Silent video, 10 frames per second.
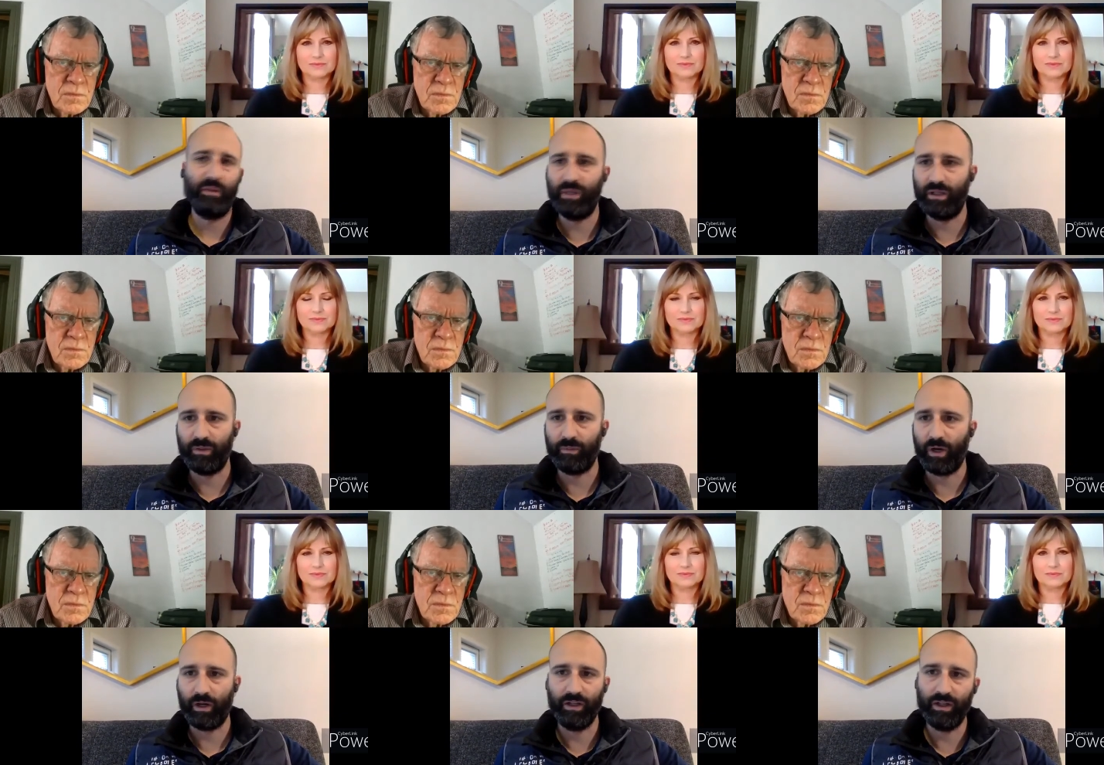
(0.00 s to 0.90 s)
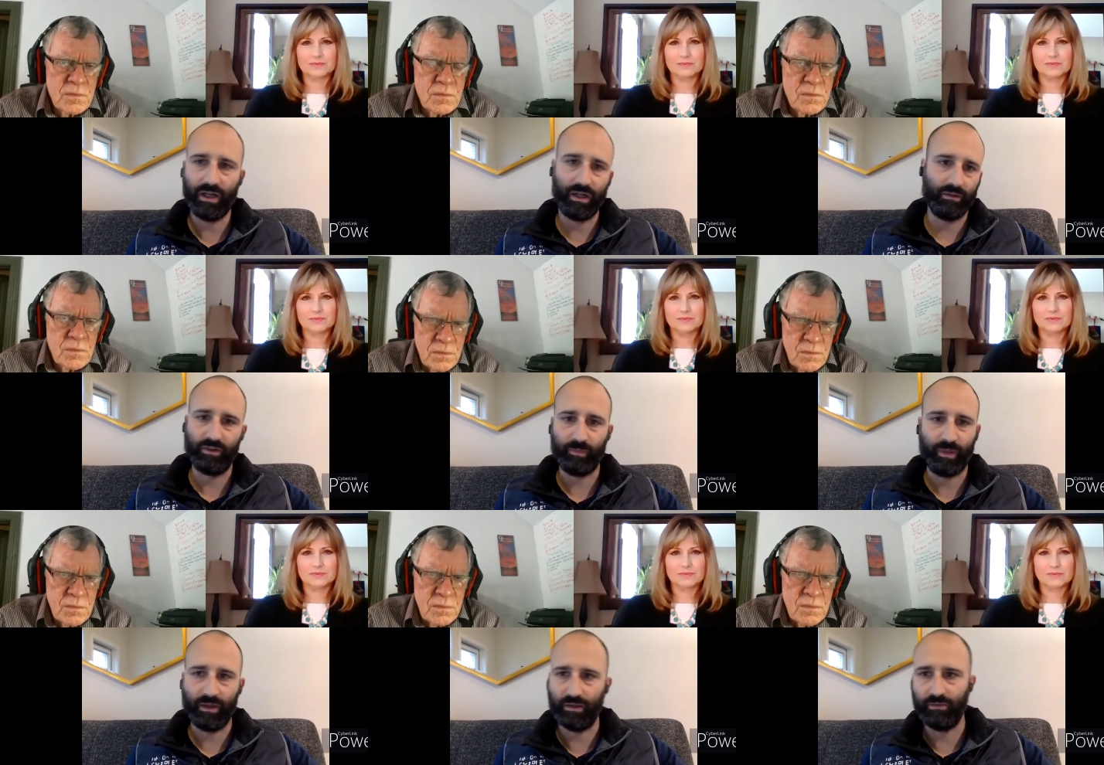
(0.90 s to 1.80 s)
Speaker 1: They meet up in a parking lot and
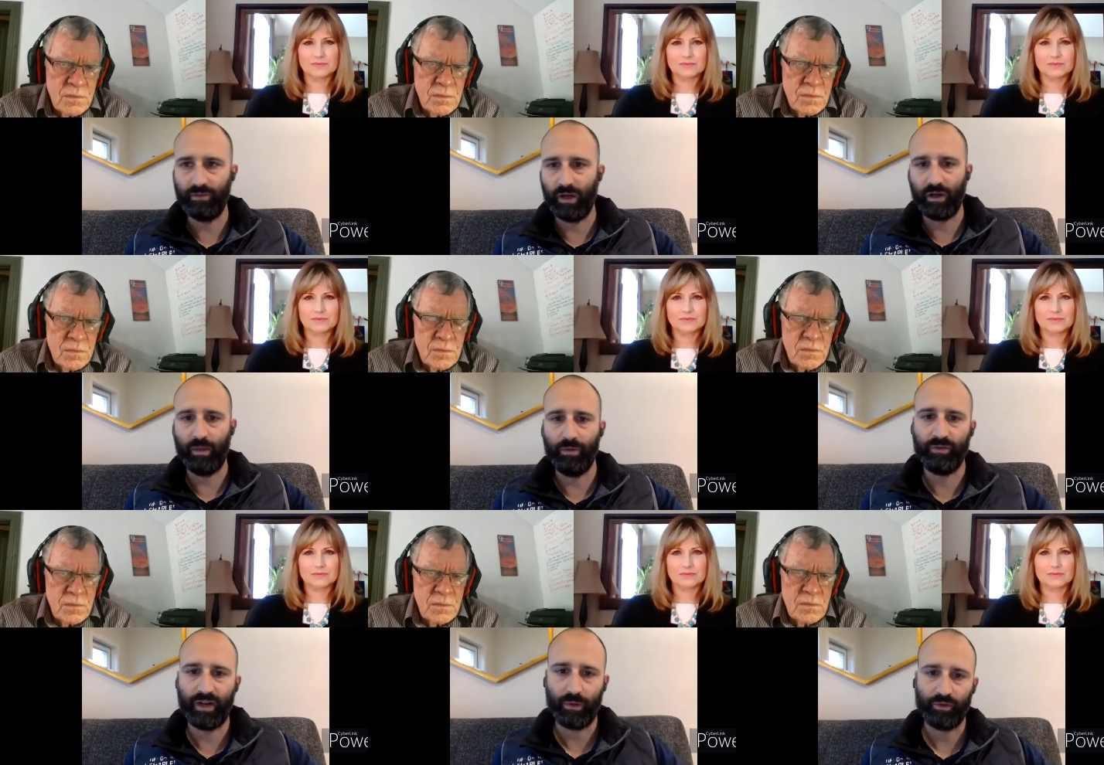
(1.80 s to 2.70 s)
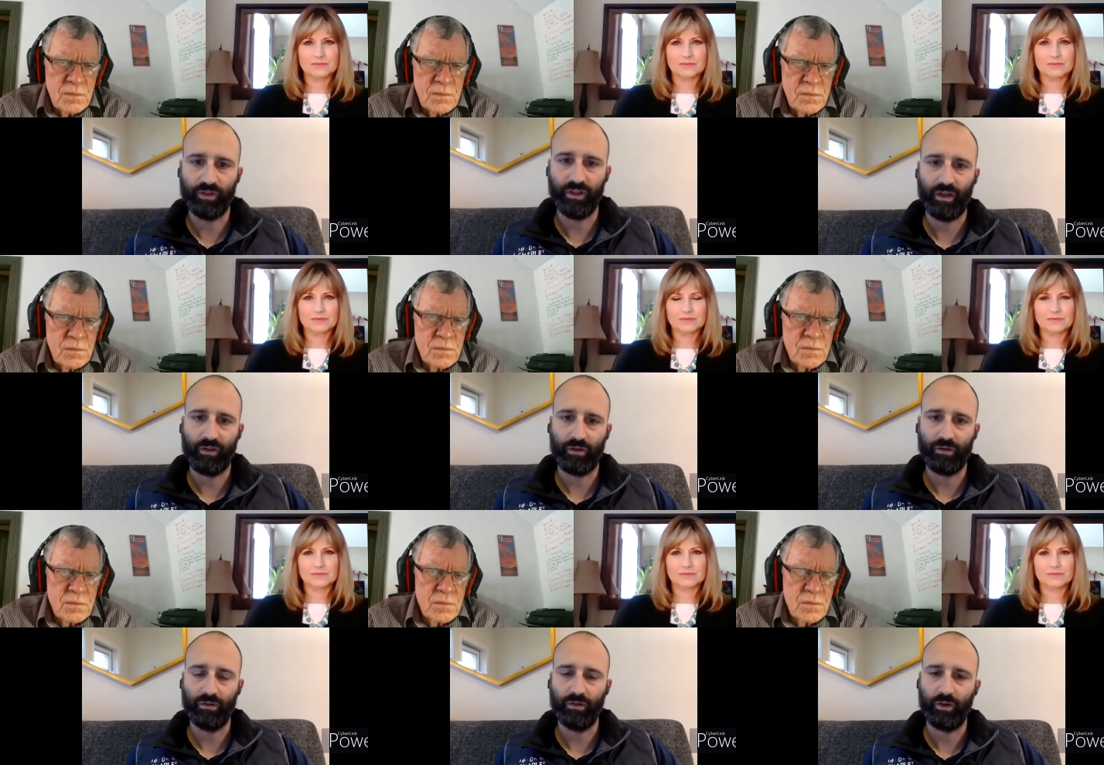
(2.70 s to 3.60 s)
spend a couple of hours
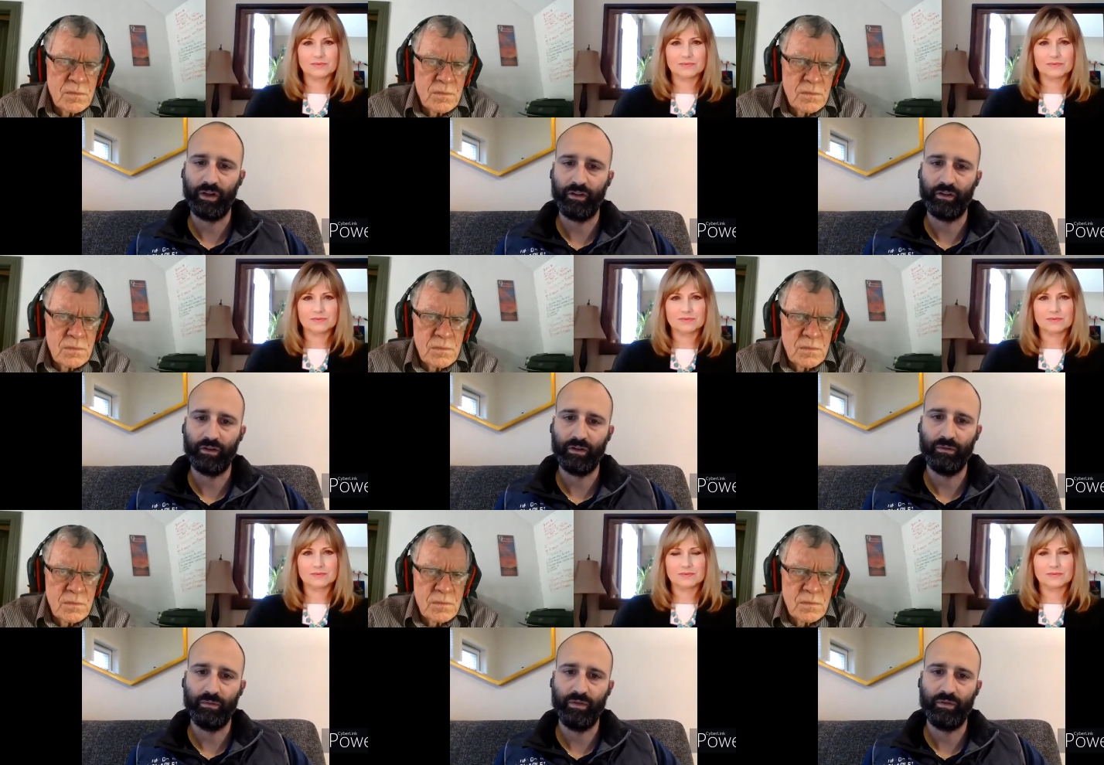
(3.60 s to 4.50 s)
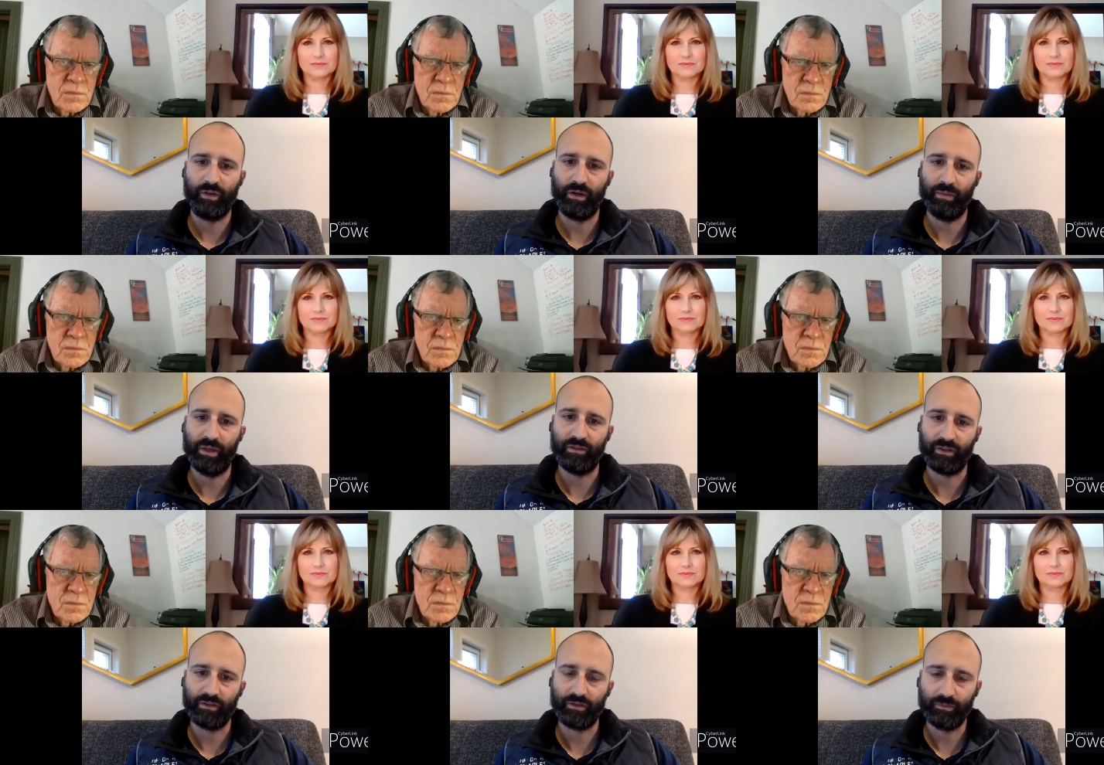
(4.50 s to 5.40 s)
together learning the very
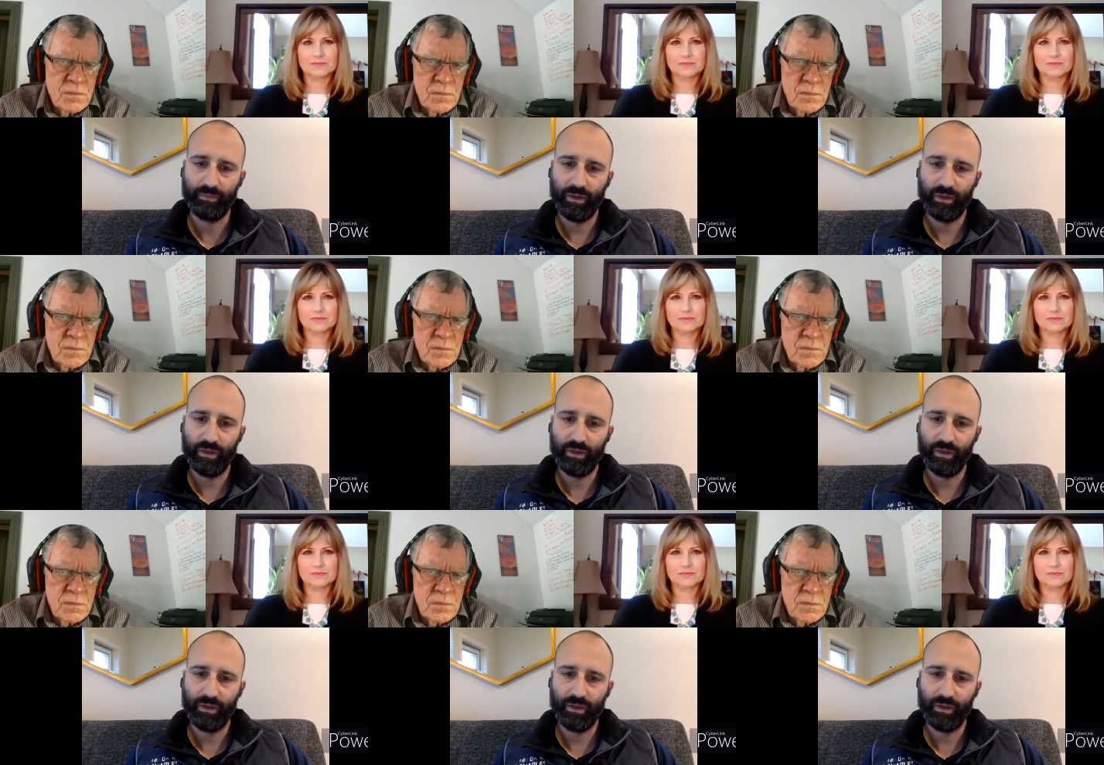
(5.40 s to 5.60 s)
basics.